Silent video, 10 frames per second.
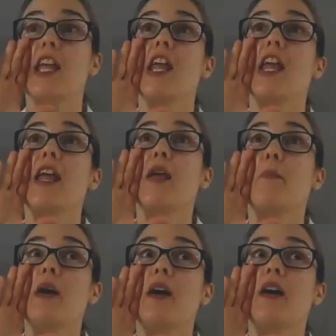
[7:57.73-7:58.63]

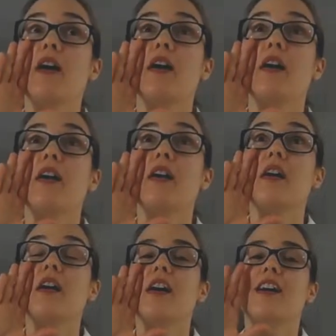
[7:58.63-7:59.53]

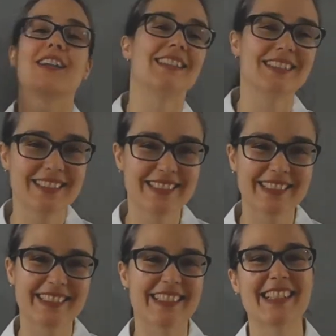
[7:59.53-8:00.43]
Timber!
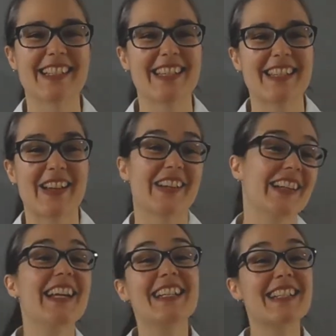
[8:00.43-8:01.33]

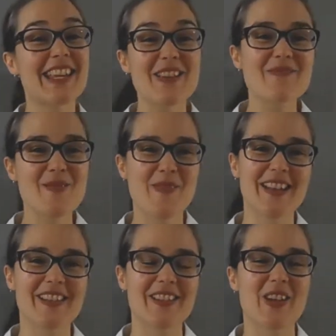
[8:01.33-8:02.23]
So, timber
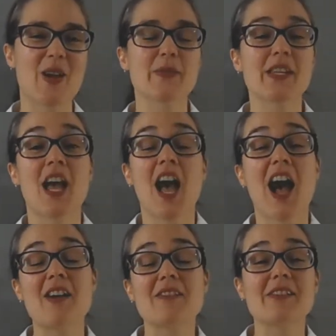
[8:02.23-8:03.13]
benchtops
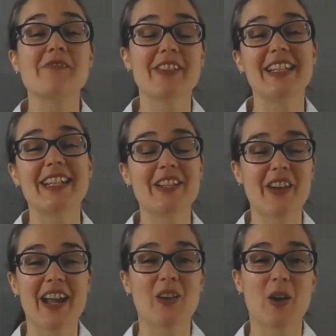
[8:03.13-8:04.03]
are a really
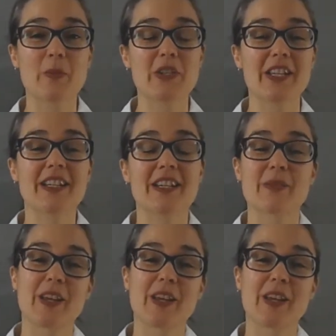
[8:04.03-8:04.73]
great option,